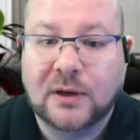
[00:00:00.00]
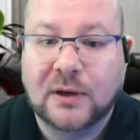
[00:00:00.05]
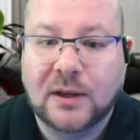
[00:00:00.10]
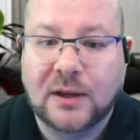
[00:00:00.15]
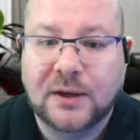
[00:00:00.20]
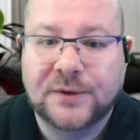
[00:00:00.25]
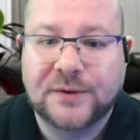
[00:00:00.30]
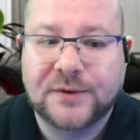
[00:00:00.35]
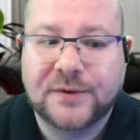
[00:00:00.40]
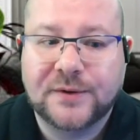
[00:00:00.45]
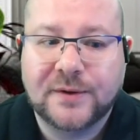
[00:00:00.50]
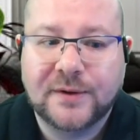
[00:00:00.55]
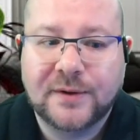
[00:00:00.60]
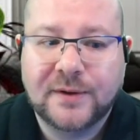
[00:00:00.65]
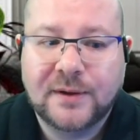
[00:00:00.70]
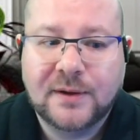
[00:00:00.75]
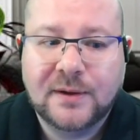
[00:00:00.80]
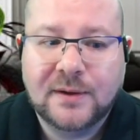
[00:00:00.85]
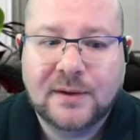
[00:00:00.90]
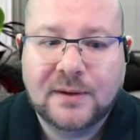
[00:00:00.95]
lund.
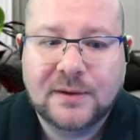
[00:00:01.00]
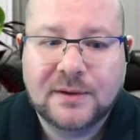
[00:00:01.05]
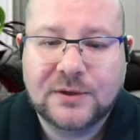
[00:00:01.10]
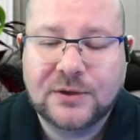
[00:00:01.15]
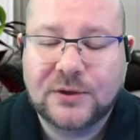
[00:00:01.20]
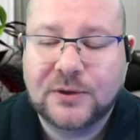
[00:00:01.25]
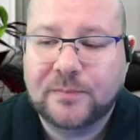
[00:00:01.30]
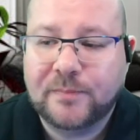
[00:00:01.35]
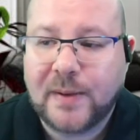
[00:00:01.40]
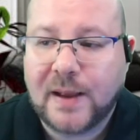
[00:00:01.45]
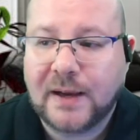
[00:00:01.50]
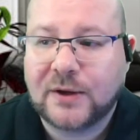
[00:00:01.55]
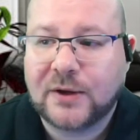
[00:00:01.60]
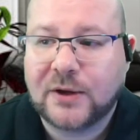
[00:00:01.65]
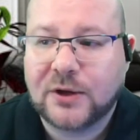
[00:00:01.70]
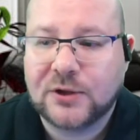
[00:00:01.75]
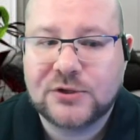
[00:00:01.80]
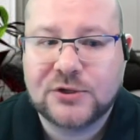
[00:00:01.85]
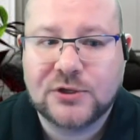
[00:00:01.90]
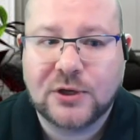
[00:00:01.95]
You is backed
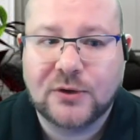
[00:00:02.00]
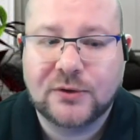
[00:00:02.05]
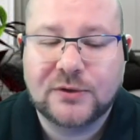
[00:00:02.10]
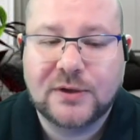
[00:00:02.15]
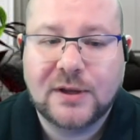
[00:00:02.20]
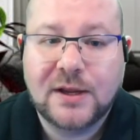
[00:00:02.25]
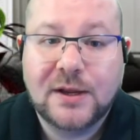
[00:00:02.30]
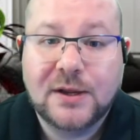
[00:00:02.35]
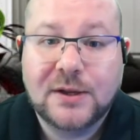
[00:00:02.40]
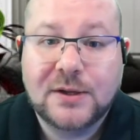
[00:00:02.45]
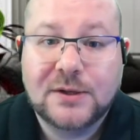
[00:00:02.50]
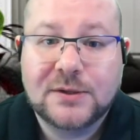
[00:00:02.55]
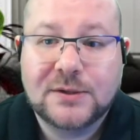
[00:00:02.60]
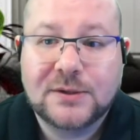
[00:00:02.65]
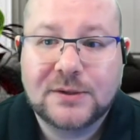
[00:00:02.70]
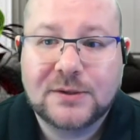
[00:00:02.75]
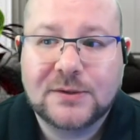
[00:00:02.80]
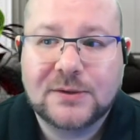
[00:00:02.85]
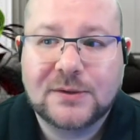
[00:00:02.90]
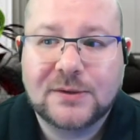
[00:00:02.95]
your, your daughter and your
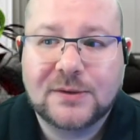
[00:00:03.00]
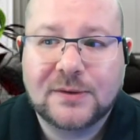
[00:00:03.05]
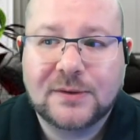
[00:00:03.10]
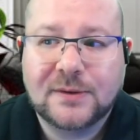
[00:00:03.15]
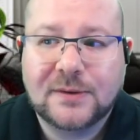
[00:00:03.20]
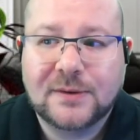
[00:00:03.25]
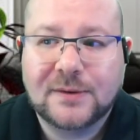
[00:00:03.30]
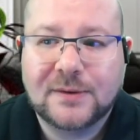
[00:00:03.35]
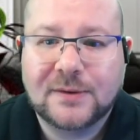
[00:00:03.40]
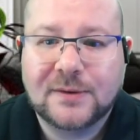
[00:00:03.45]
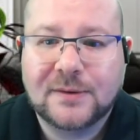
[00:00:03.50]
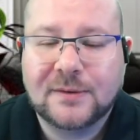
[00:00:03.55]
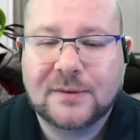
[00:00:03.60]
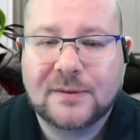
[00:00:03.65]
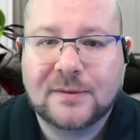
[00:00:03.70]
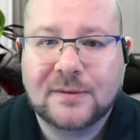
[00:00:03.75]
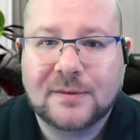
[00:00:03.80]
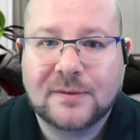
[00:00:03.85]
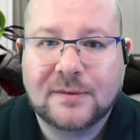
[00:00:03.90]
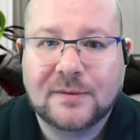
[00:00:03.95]
mother is slut.
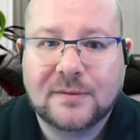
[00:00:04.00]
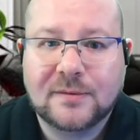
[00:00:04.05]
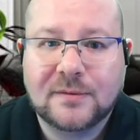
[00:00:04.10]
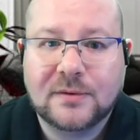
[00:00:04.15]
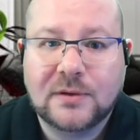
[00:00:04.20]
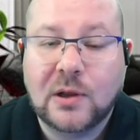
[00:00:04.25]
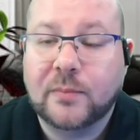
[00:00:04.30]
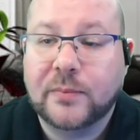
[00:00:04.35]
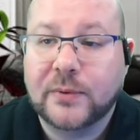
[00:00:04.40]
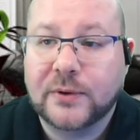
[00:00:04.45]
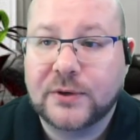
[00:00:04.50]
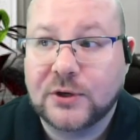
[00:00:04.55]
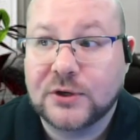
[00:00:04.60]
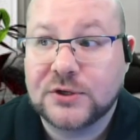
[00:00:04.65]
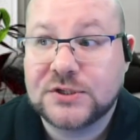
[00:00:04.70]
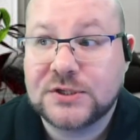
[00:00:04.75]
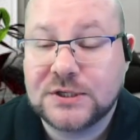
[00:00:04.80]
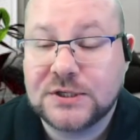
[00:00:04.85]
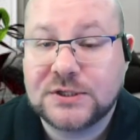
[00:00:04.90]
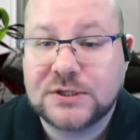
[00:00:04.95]
No, and but your, your
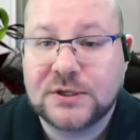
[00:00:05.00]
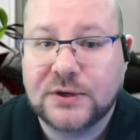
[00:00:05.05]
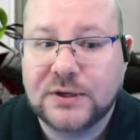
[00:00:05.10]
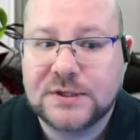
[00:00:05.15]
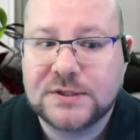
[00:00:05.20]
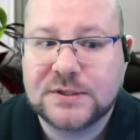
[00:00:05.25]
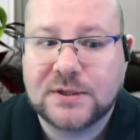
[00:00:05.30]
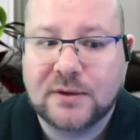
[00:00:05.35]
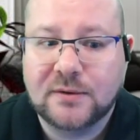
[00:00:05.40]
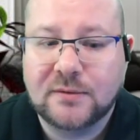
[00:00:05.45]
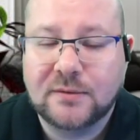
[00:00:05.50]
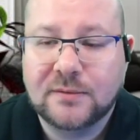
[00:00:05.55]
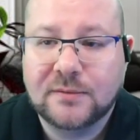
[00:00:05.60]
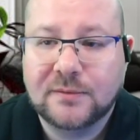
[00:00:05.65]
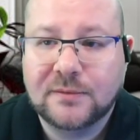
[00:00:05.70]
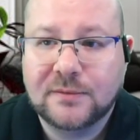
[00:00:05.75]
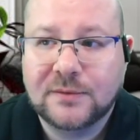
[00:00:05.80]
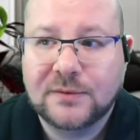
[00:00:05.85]
sister is, slut is also, though. right?